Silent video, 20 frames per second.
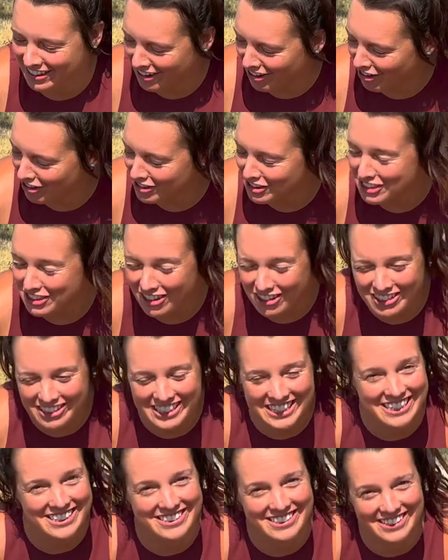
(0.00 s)
our
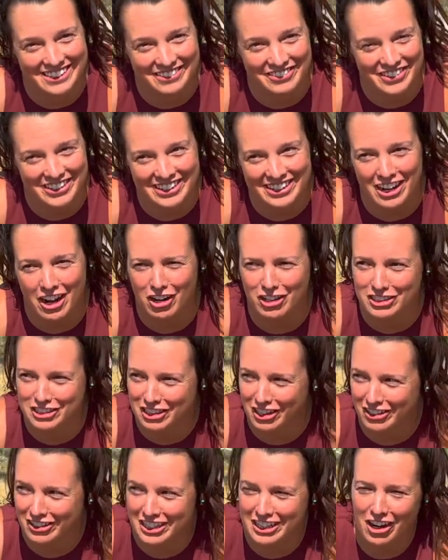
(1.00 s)
Starlink delivered, our
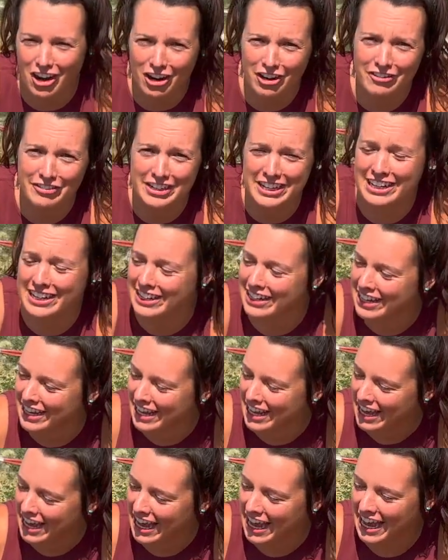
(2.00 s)
Starlink RV,
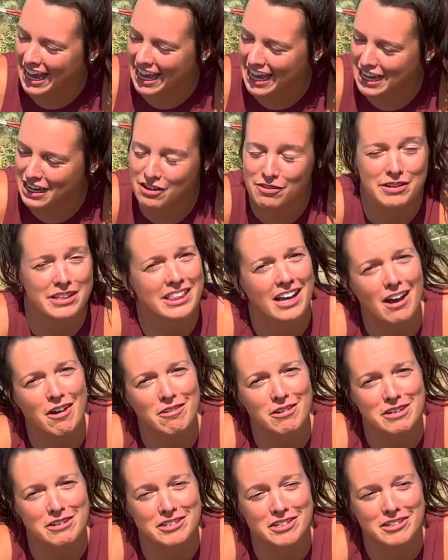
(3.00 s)
and we thought
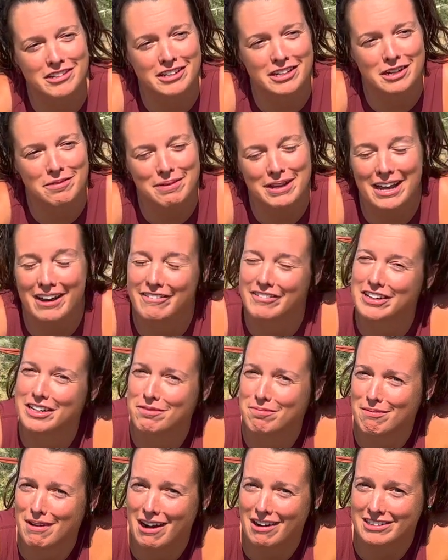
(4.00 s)
we would do a little bit of an
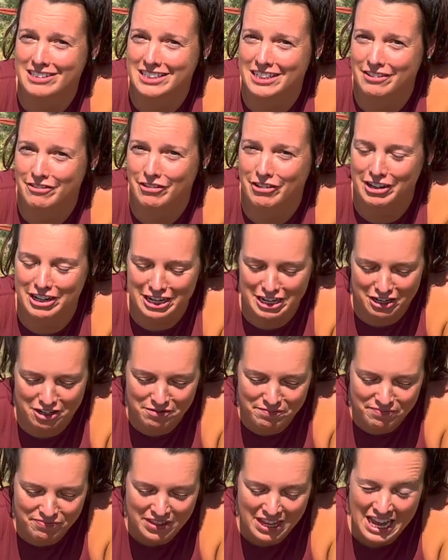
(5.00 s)
unboxing for you.
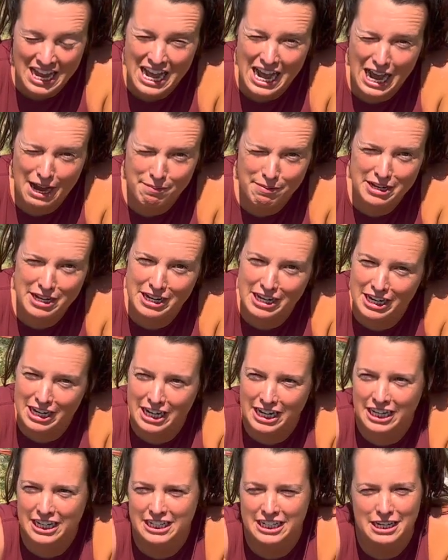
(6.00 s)
I'm
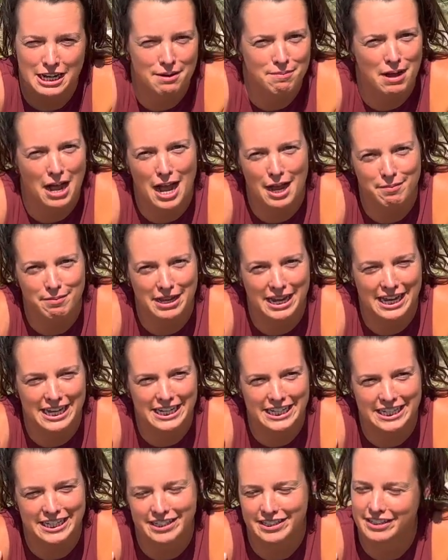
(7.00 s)
here, I'm
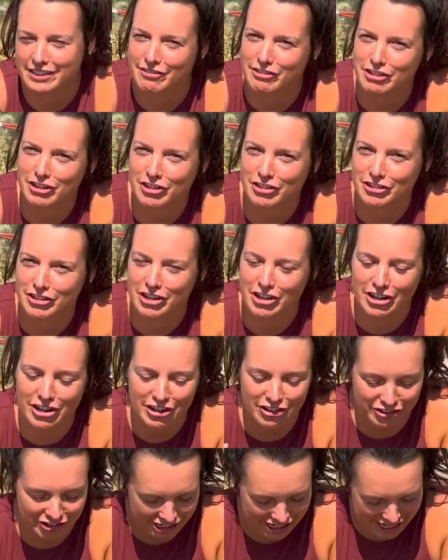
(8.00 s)
Katie, if you don't know.